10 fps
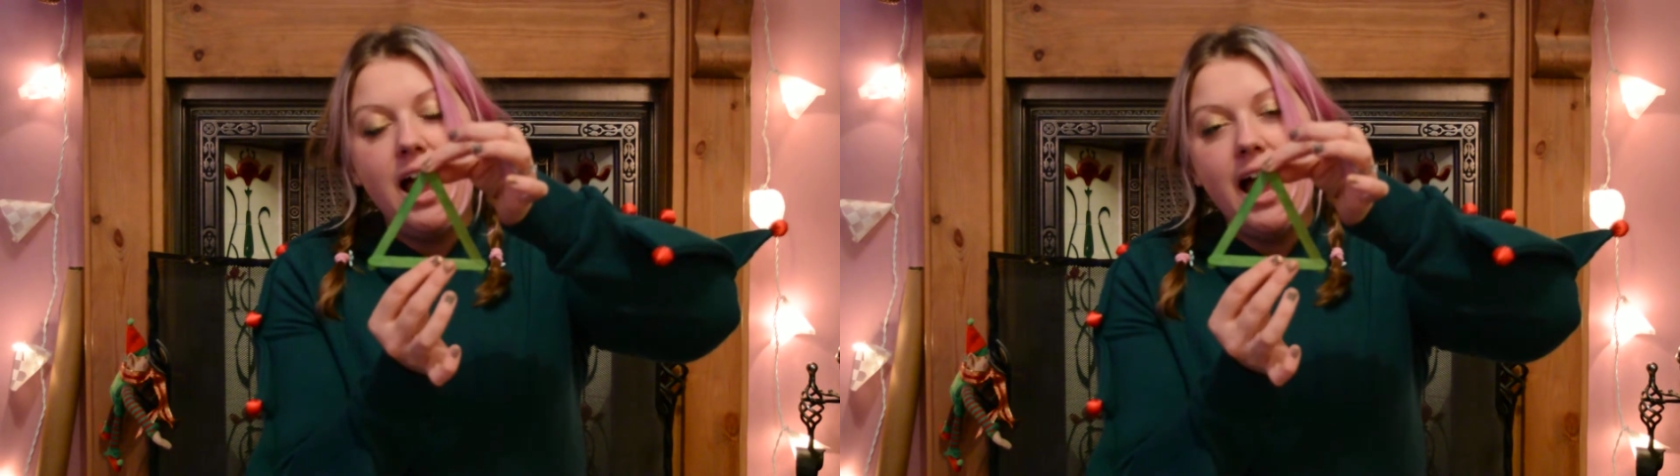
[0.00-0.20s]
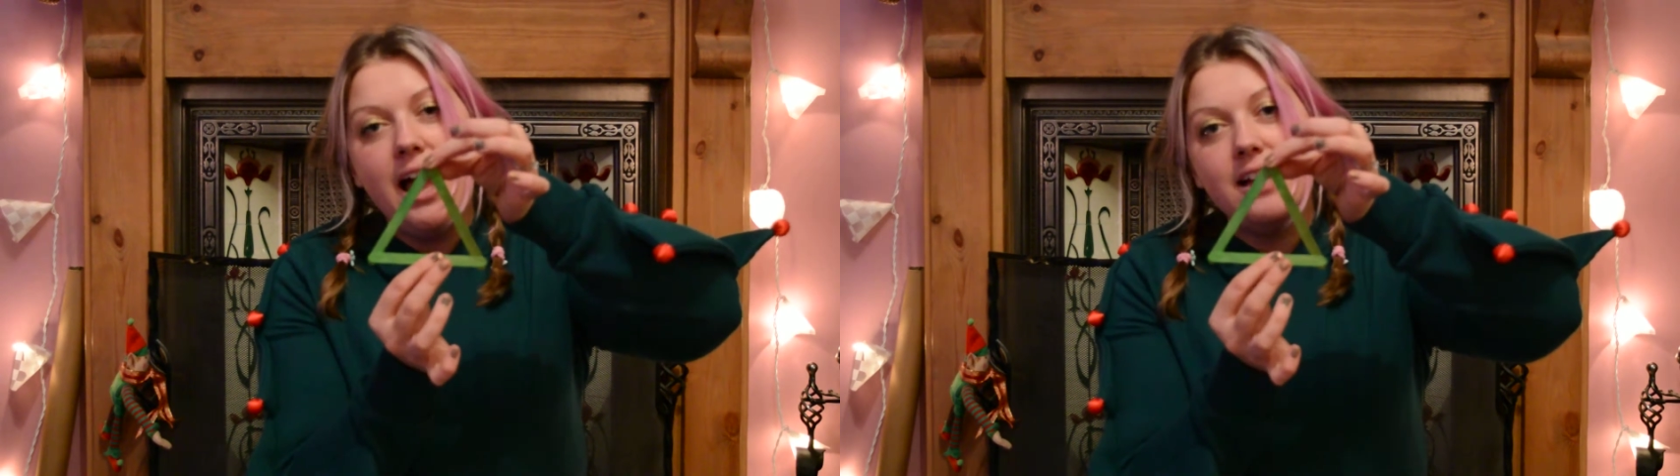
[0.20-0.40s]

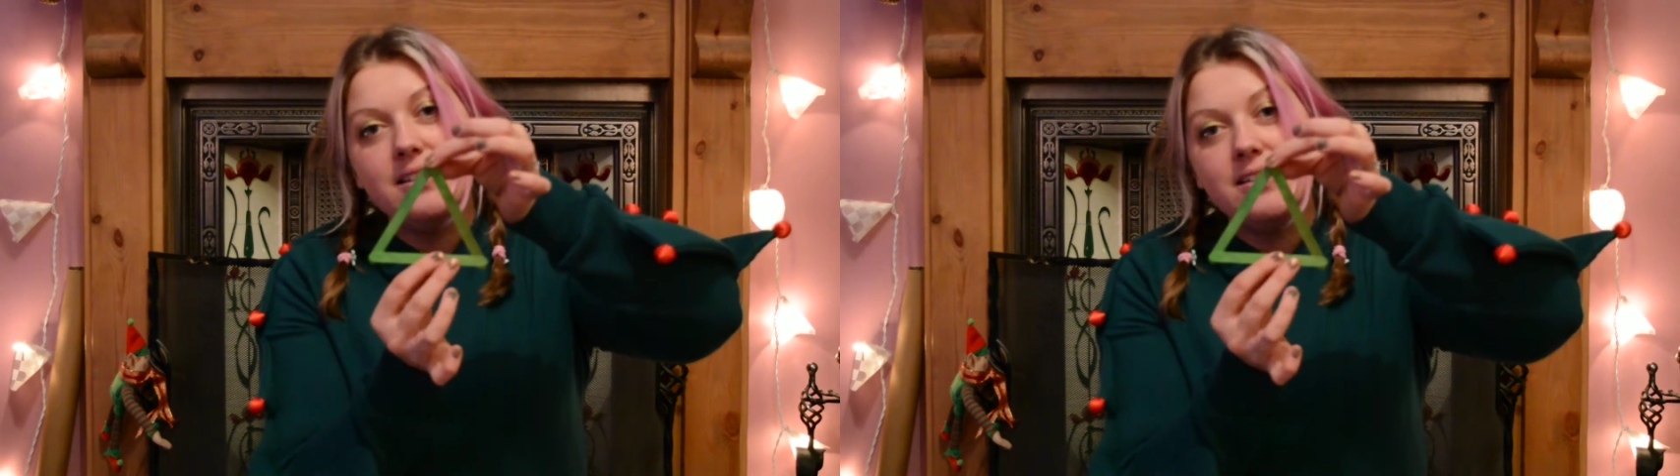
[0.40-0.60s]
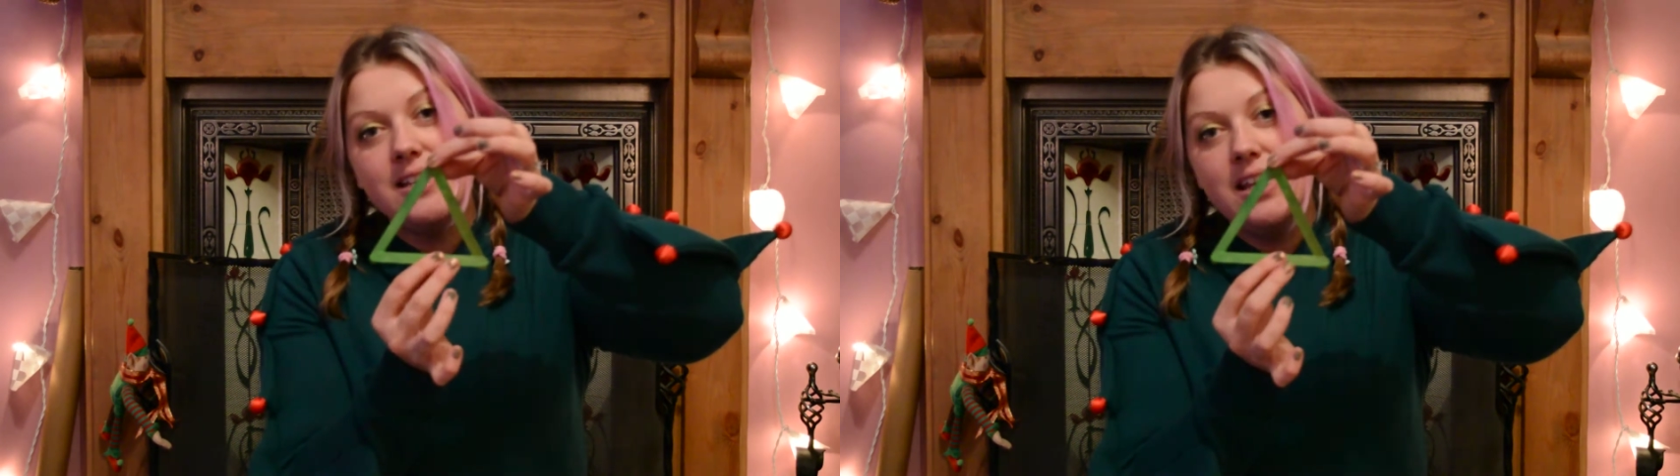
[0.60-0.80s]

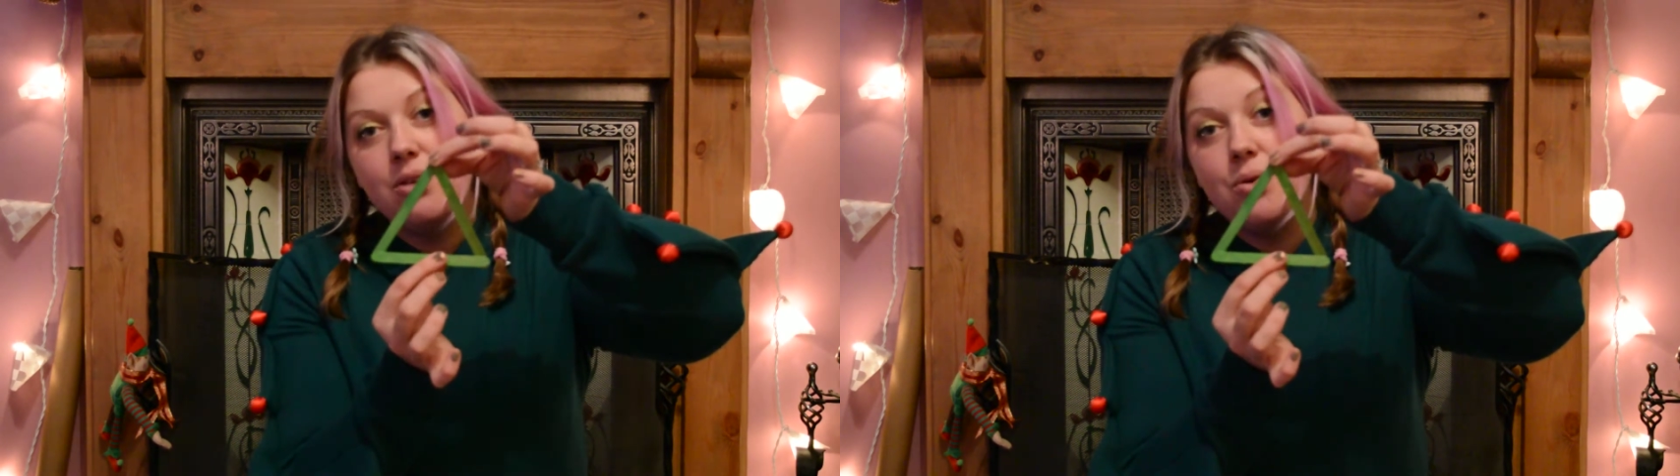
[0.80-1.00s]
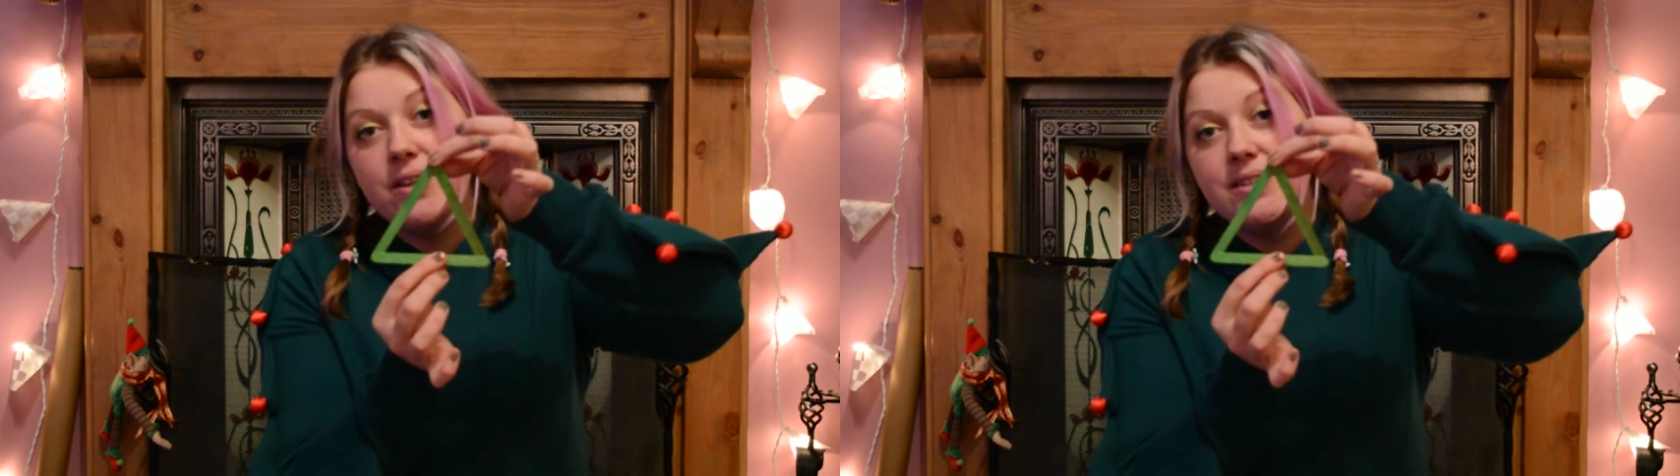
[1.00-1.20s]
and
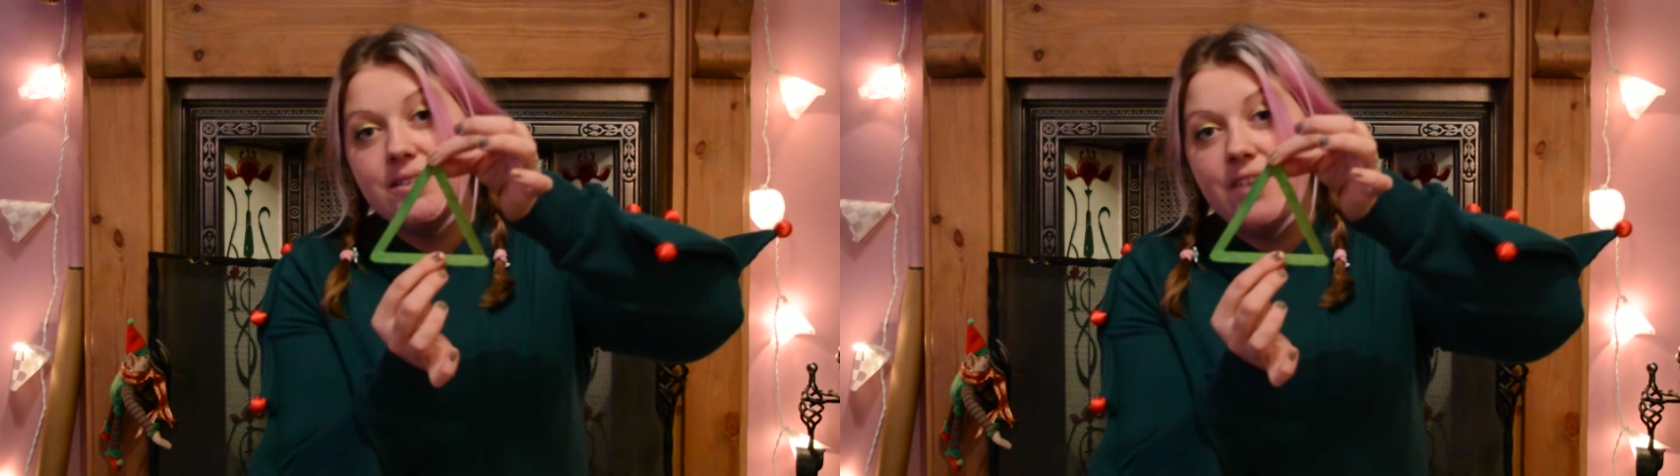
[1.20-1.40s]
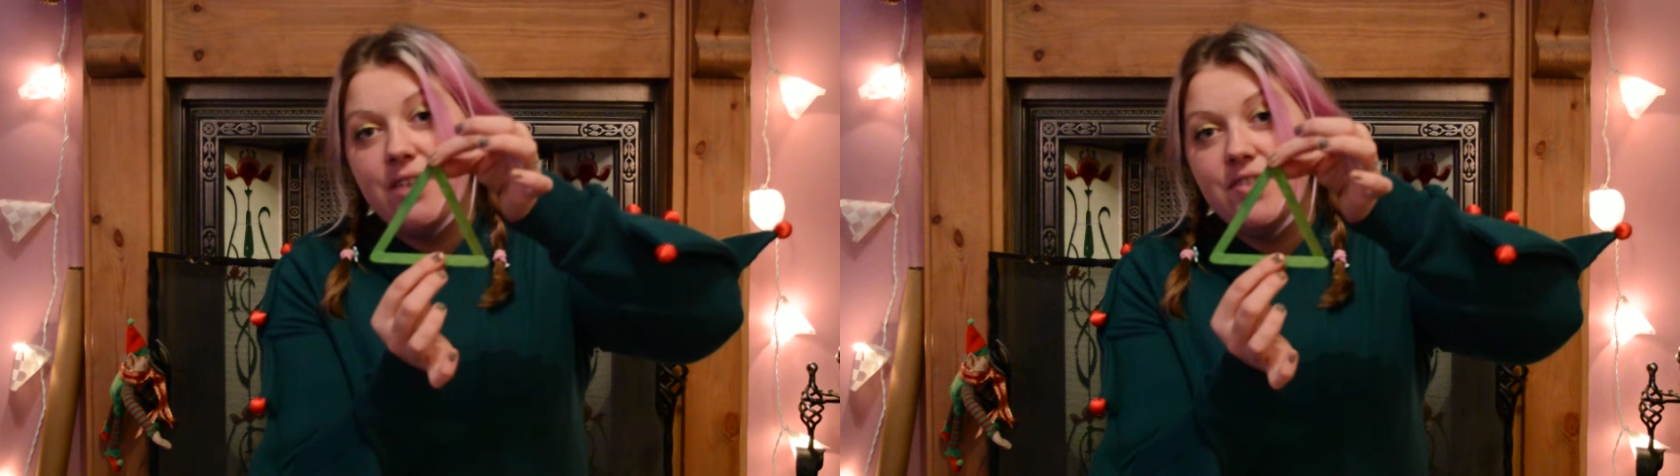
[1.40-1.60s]
sequins
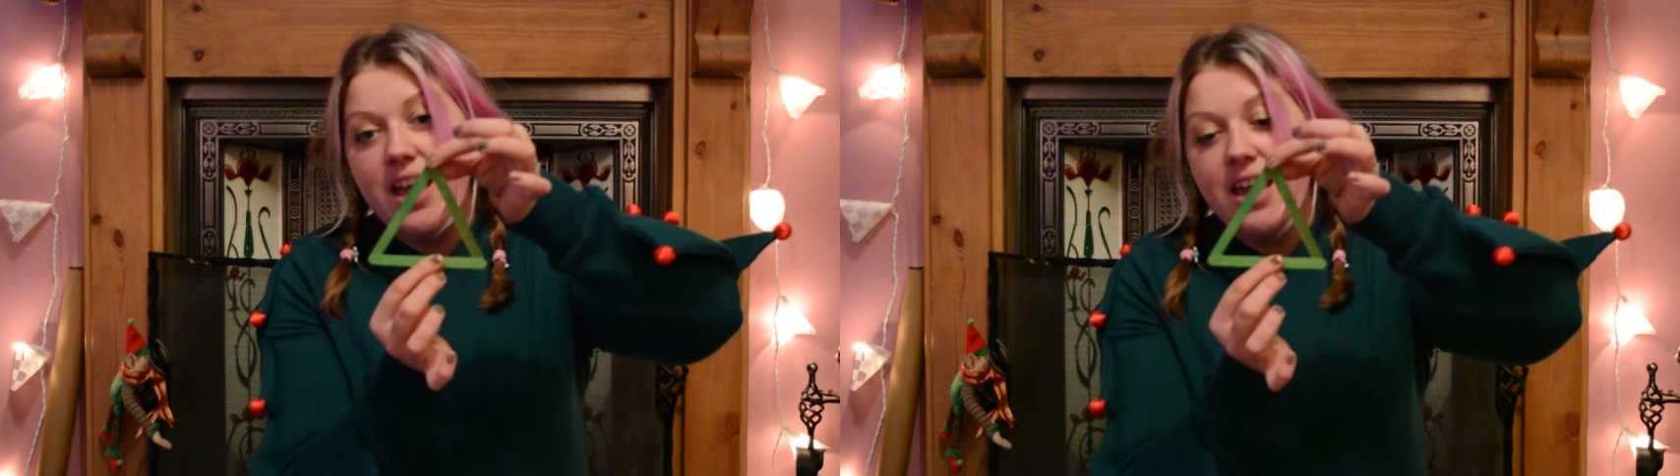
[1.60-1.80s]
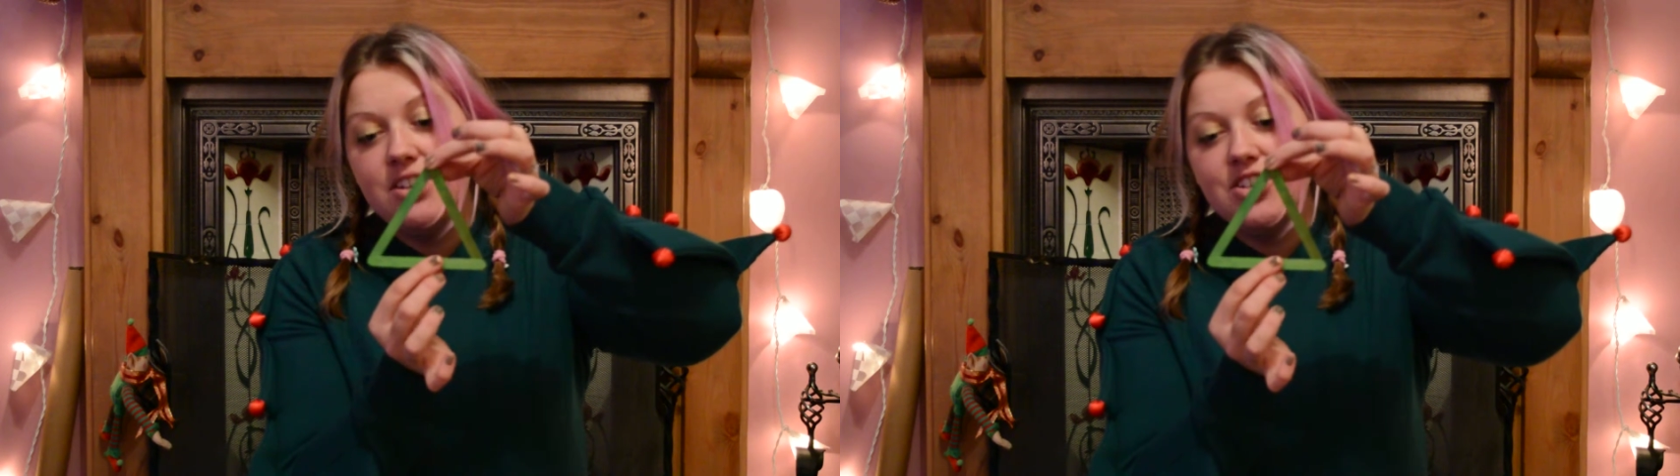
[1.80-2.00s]
around the
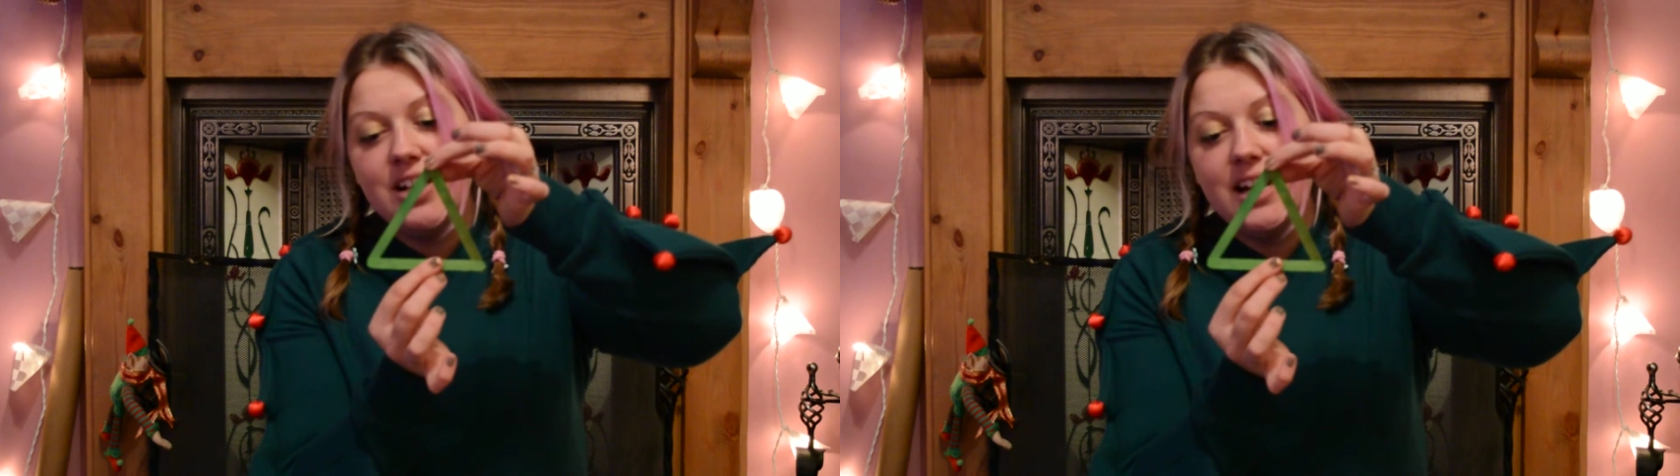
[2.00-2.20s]
edge and